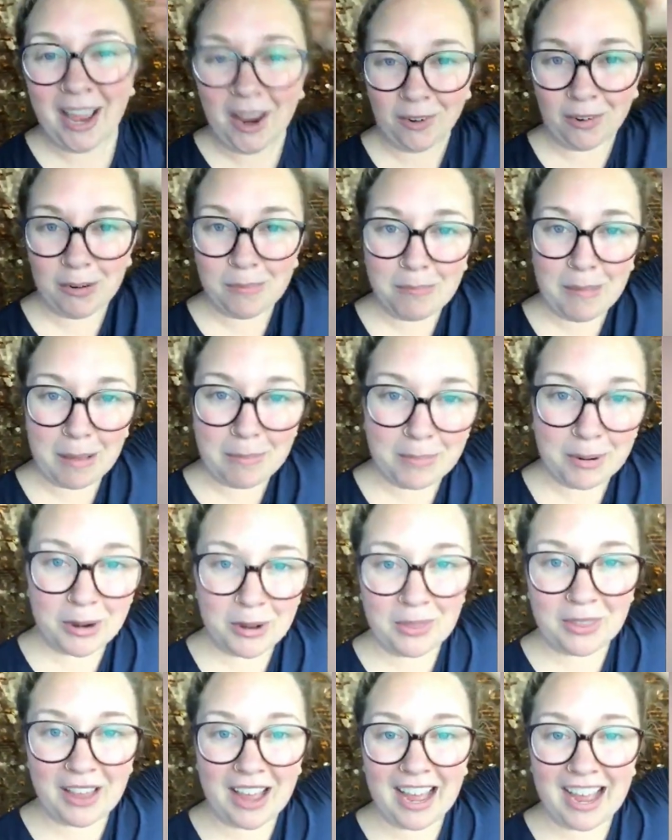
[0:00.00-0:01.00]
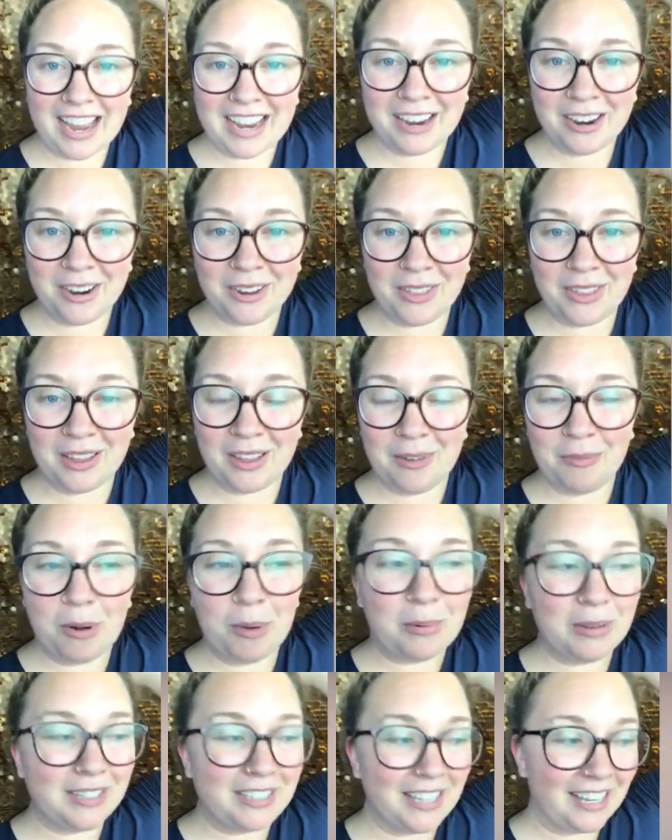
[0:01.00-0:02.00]
Remember, the higher the,
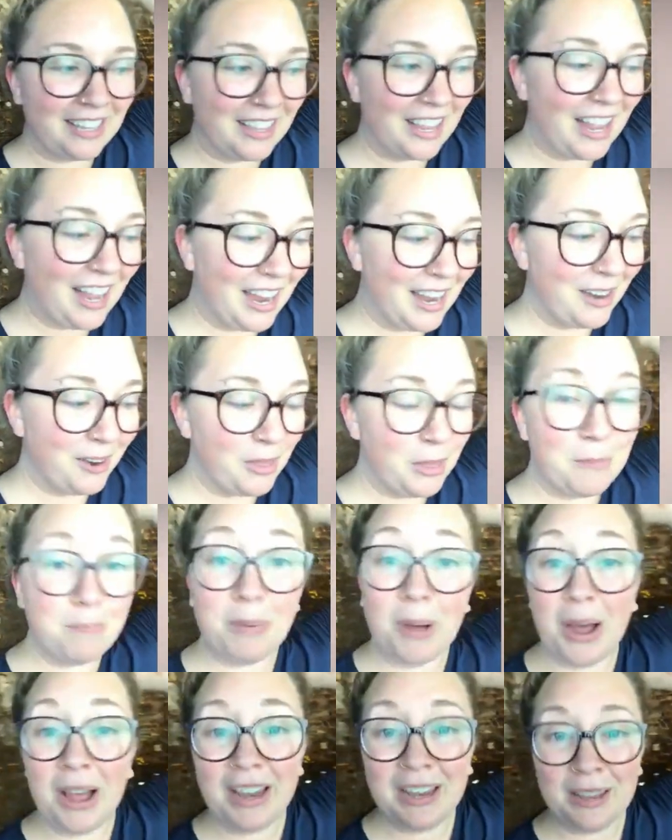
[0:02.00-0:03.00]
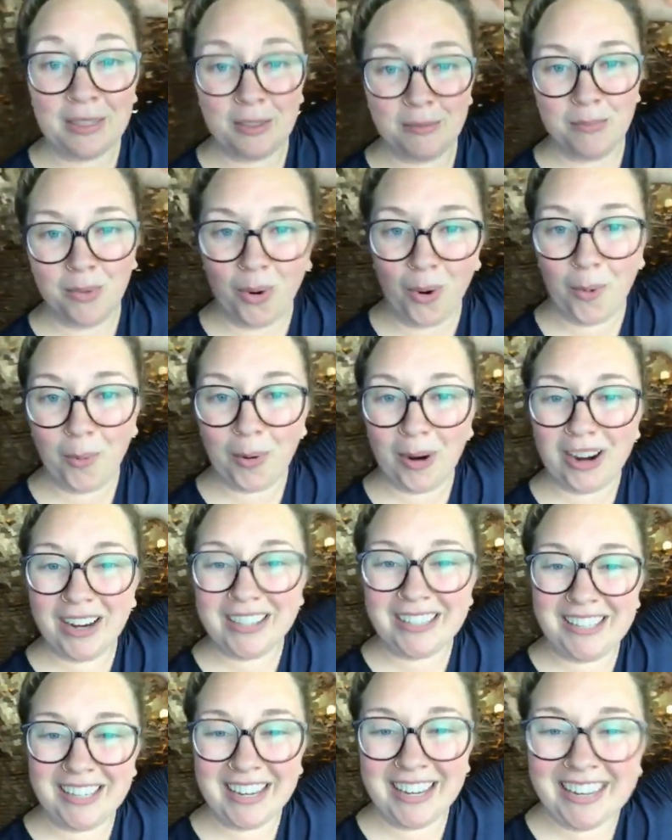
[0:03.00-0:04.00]
what was it? The higher the bun, the more
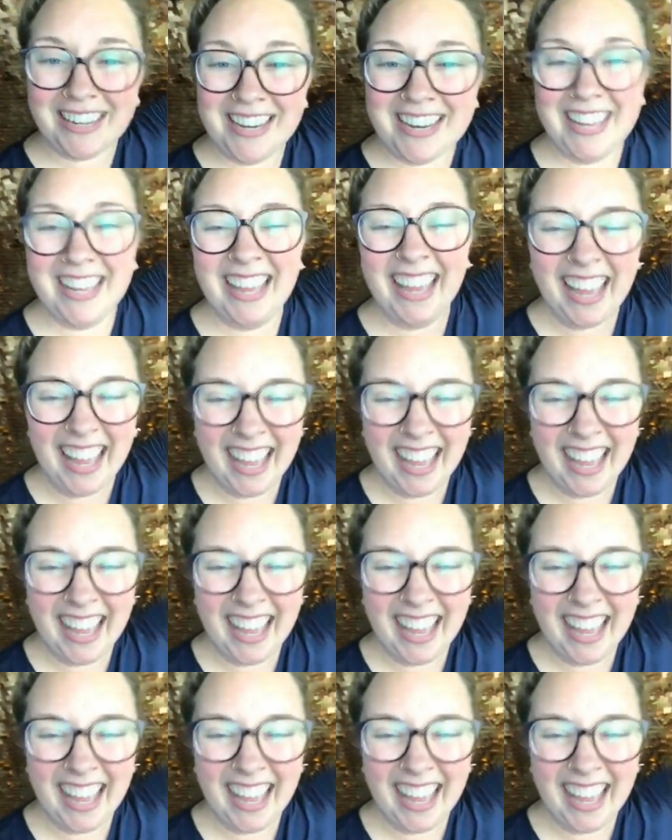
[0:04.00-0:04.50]
work done.